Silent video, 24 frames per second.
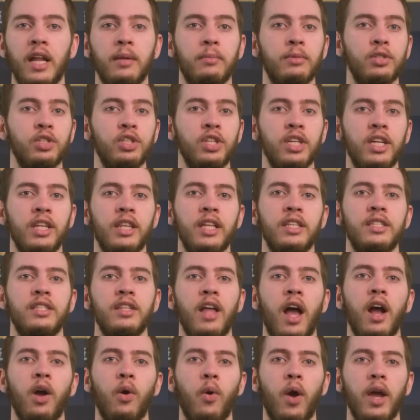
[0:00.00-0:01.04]
and a machine that's
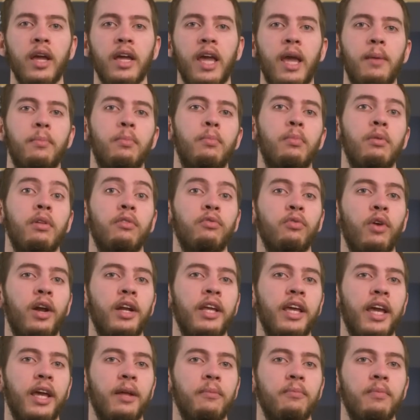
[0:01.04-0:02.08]
not quite capable of
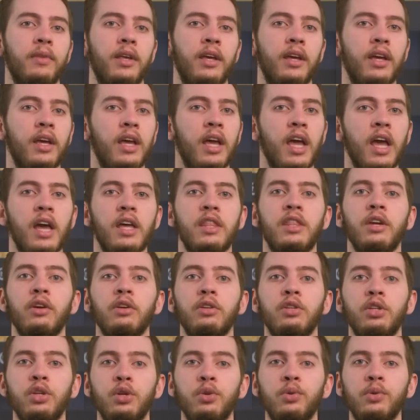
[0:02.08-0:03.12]
running it.
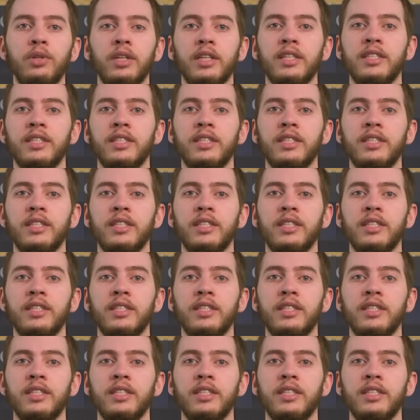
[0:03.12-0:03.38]
There are new and